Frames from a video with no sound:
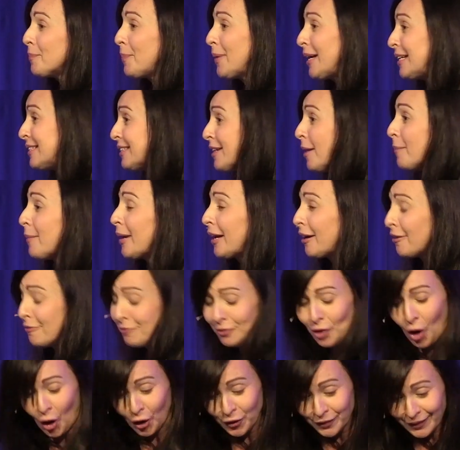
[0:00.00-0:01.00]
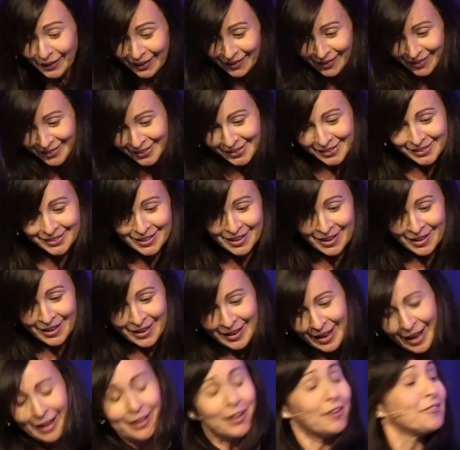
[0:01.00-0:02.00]
pandemic of loneliness
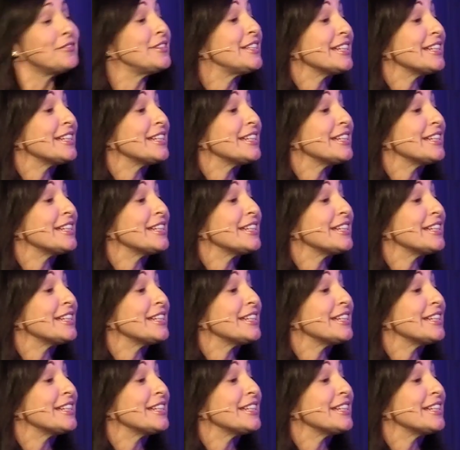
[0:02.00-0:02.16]
and of